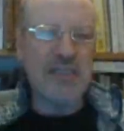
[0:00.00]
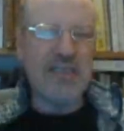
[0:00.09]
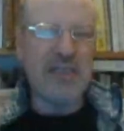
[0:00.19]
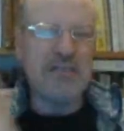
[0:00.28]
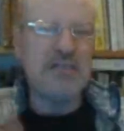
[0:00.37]

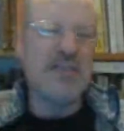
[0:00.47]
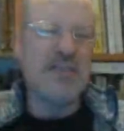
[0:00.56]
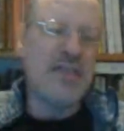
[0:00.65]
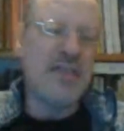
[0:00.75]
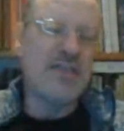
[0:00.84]
then
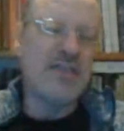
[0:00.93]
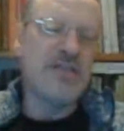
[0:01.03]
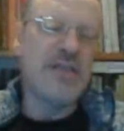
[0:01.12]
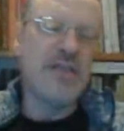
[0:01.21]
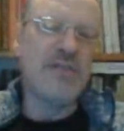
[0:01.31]
is the
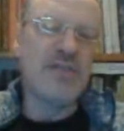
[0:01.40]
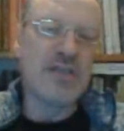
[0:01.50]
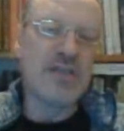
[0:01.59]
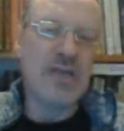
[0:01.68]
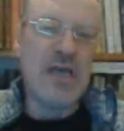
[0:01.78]
inner
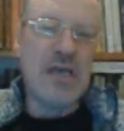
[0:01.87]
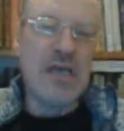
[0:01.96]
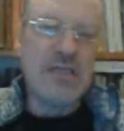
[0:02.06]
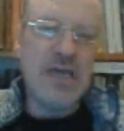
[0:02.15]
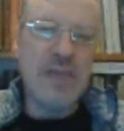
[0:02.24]
function
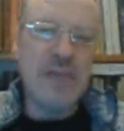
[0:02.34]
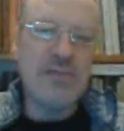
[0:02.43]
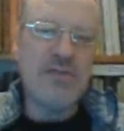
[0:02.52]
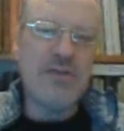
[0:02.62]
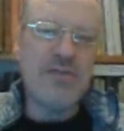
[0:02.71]
times the
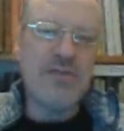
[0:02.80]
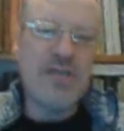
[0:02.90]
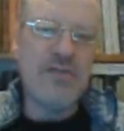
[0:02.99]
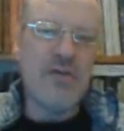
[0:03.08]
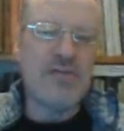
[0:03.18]
derivative
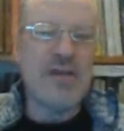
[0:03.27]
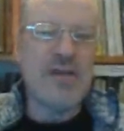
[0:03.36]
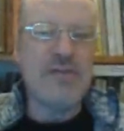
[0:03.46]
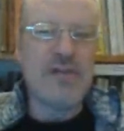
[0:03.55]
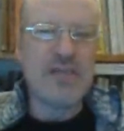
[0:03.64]
of the inner
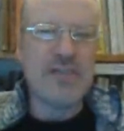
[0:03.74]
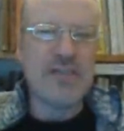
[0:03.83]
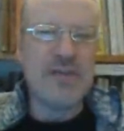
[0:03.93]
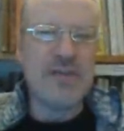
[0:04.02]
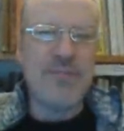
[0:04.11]
function
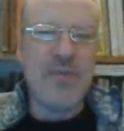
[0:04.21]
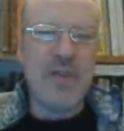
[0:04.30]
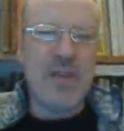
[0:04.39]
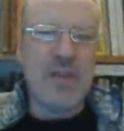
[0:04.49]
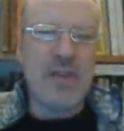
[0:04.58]

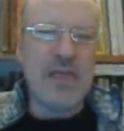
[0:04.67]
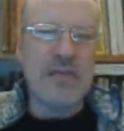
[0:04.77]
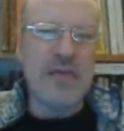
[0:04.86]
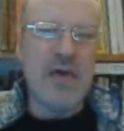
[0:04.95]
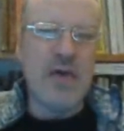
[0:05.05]
that
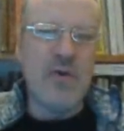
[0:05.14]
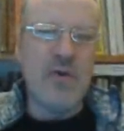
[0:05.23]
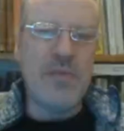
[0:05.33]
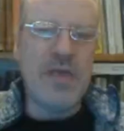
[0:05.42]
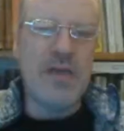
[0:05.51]
now will
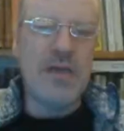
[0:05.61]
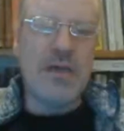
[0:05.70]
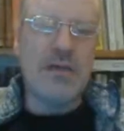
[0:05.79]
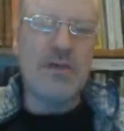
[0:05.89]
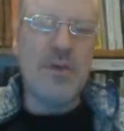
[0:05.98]
be
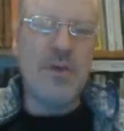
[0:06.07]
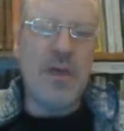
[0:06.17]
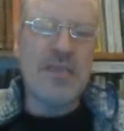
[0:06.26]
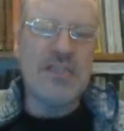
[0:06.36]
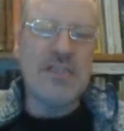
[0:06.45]

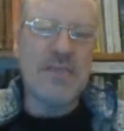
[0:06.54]
2x